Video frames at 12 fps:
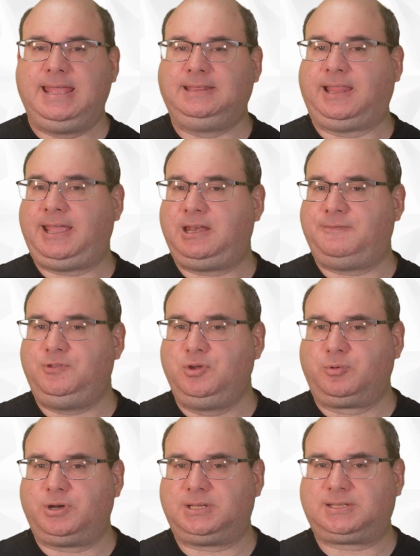In light of
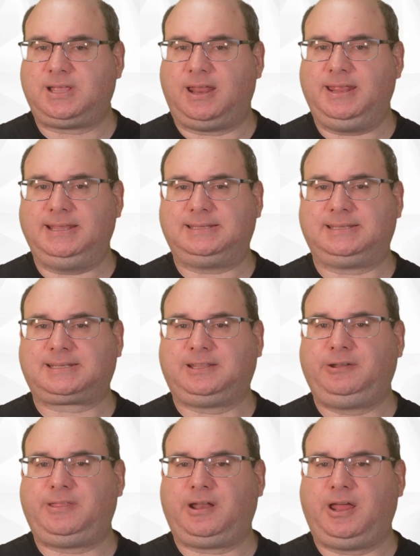numerous studies, it's
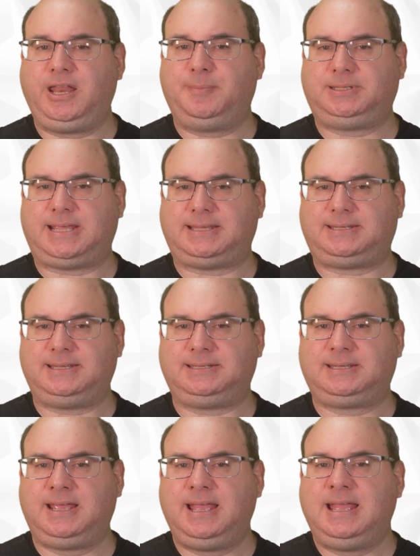clear that honey
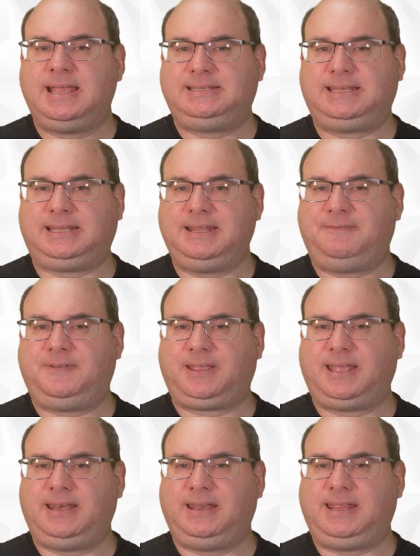possesses
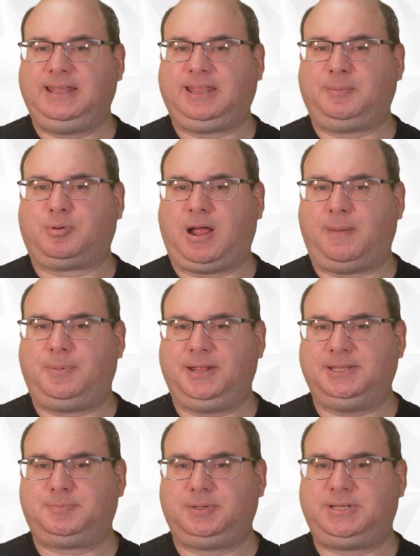significant healing
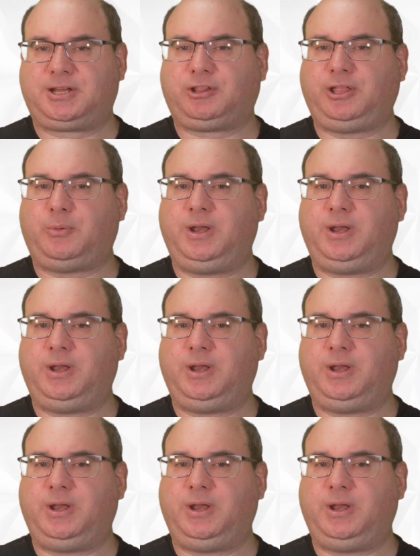properties, particularly